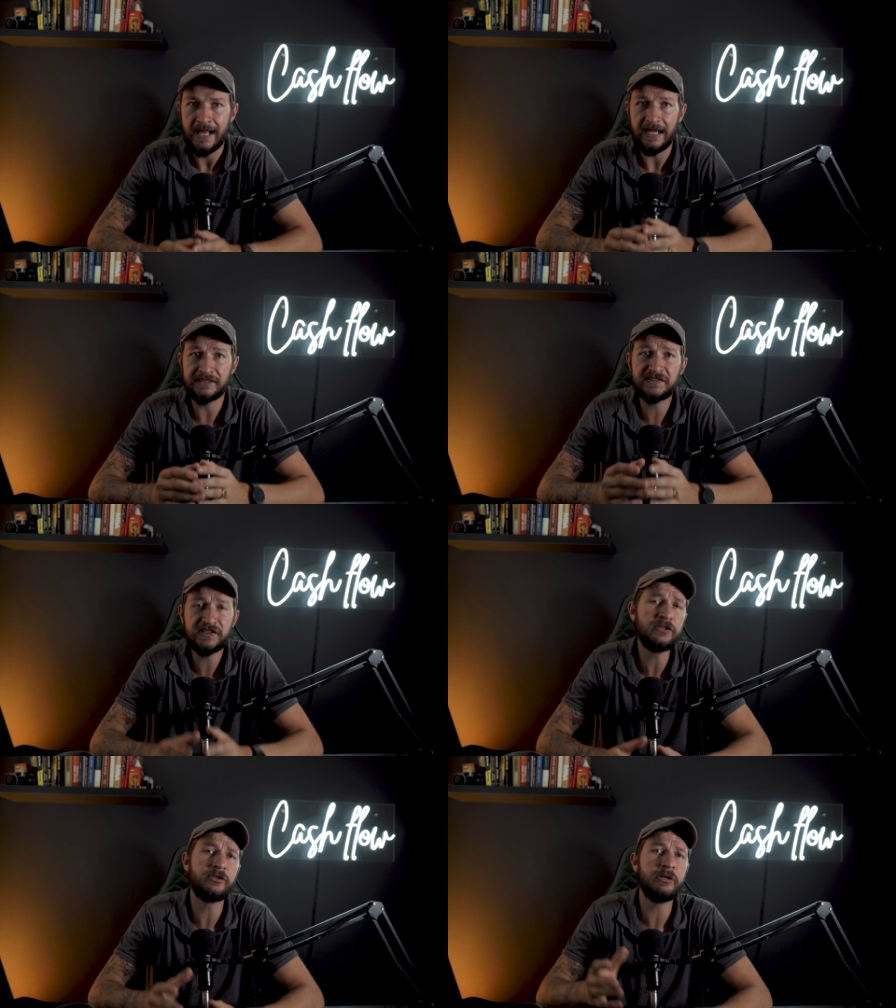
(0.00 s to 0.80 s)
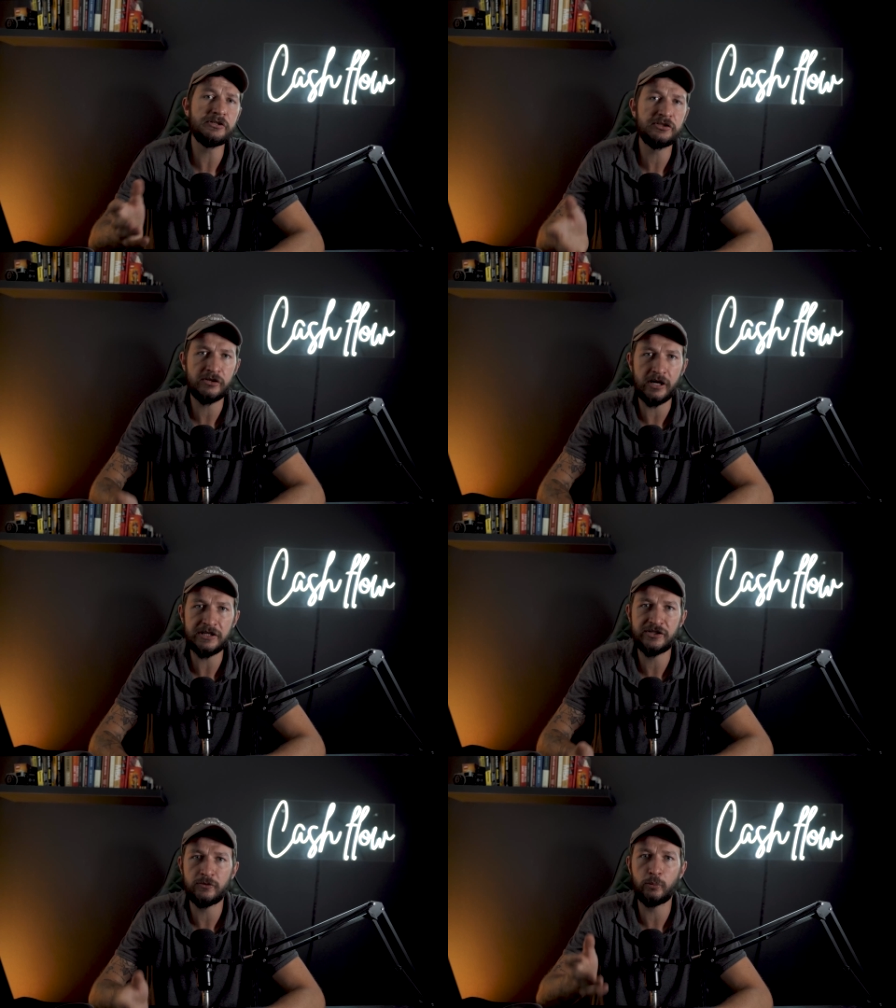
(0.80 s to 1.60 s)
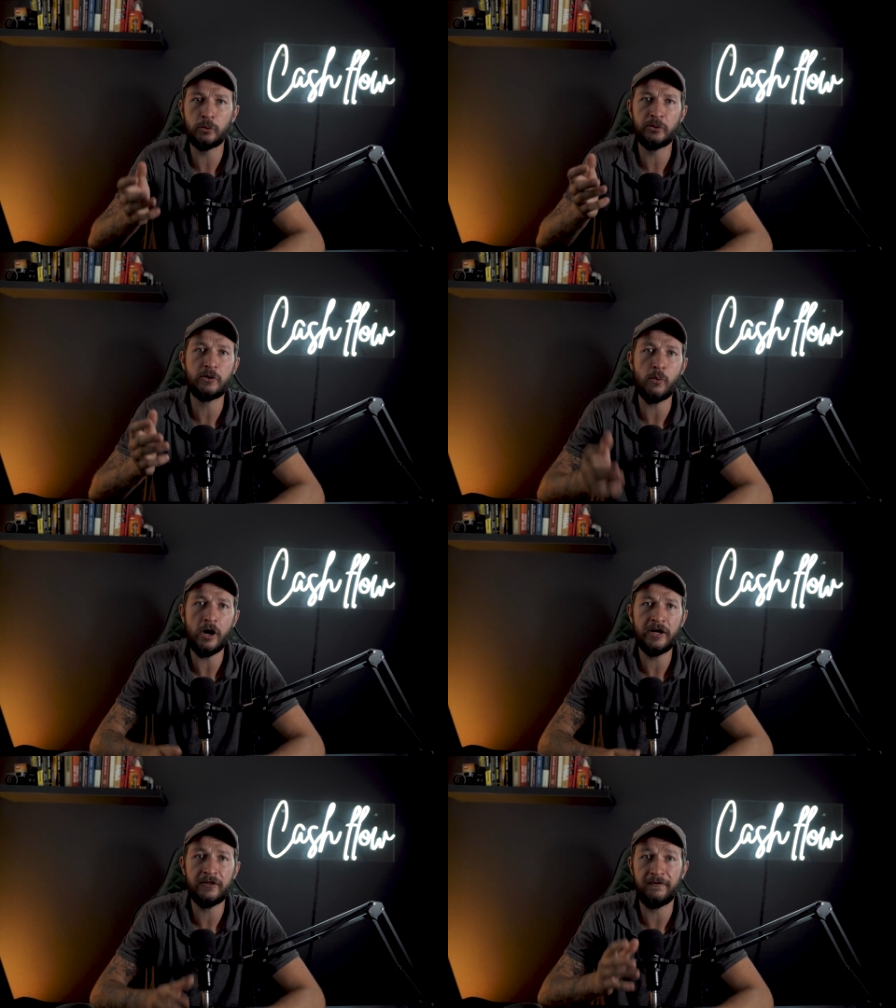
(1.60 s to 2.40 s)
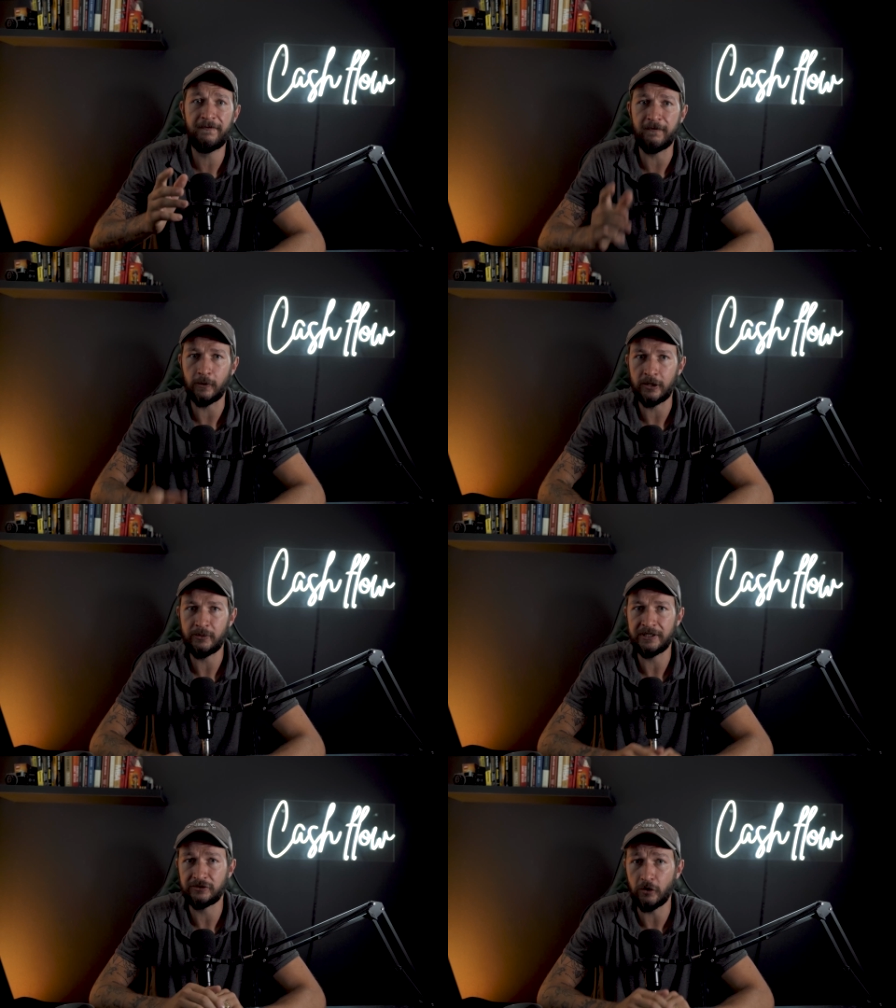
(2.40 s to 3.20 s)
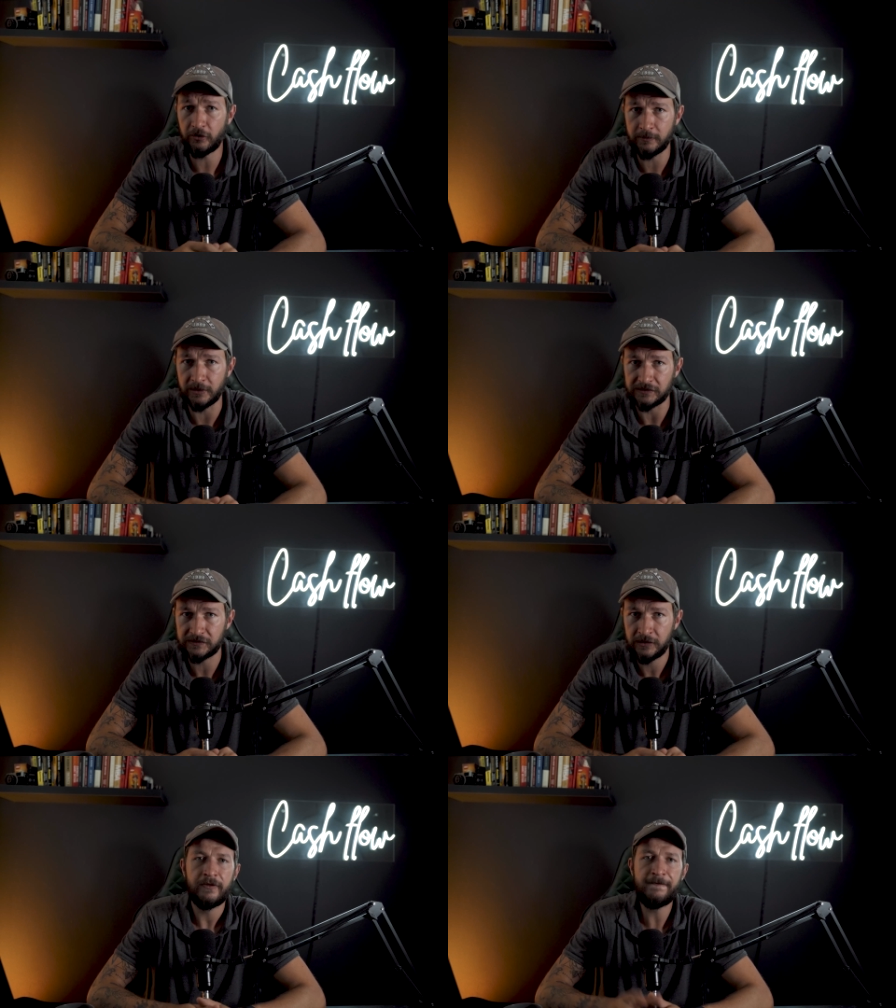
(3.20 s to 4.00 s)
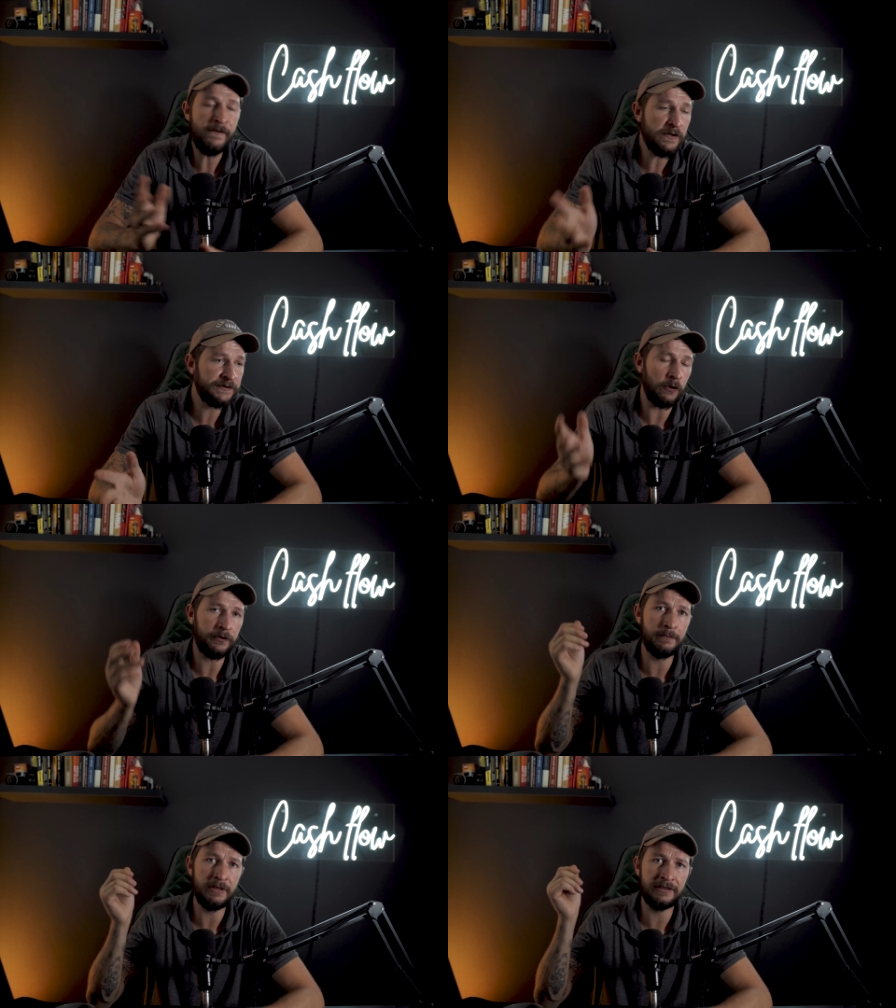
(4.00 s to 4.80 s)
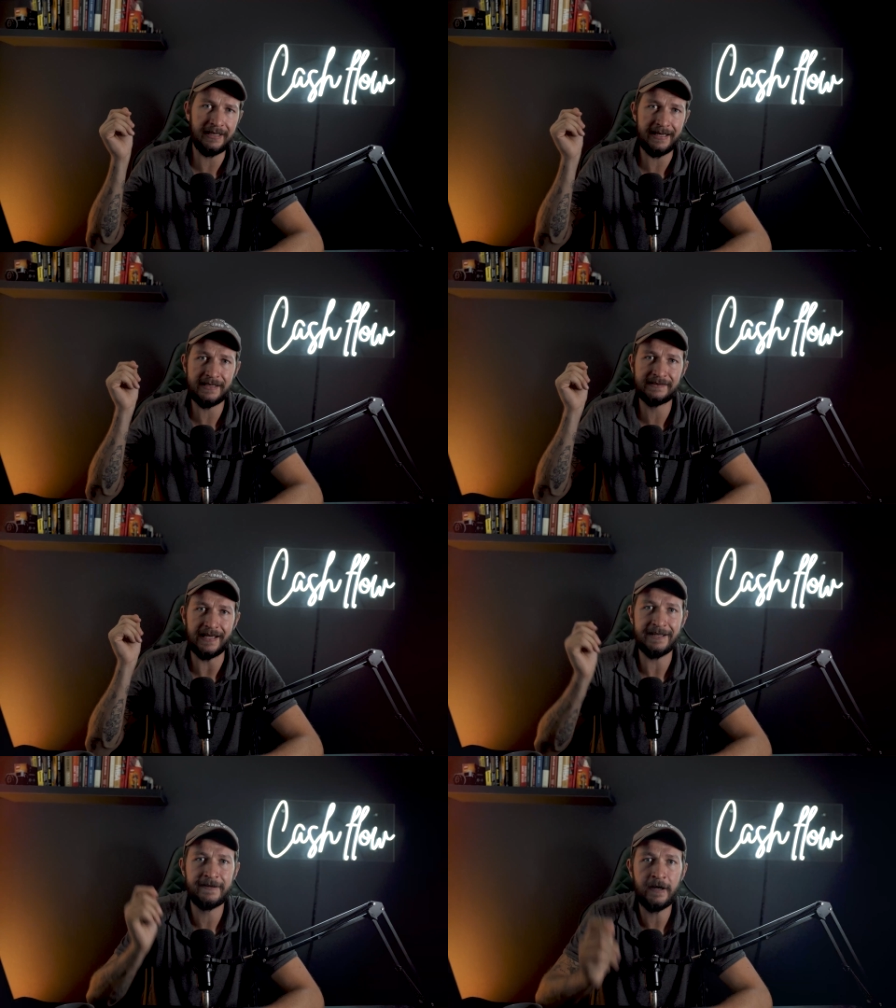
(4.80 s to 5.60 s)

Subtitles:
And such registration will require the following documents. The first document is a